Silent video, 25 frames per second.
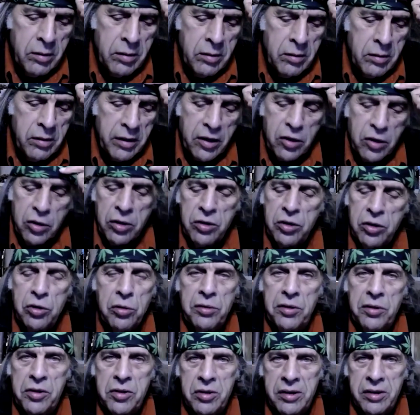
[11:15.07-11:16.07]
They couldn't do
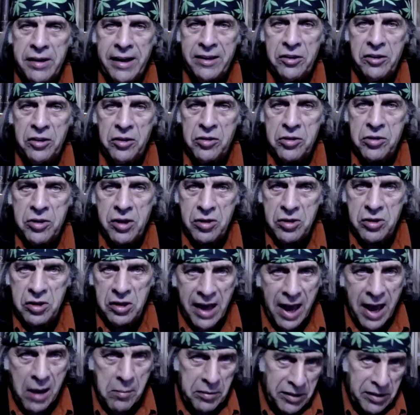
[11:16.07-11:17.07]
this in
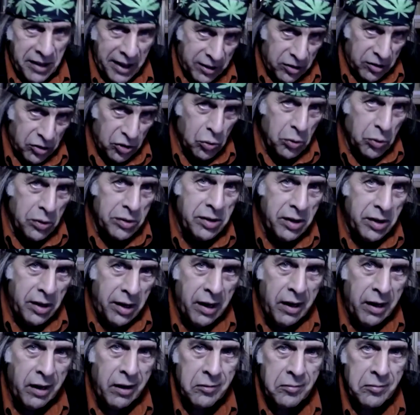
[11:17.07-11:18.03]
1969, but they can do it today.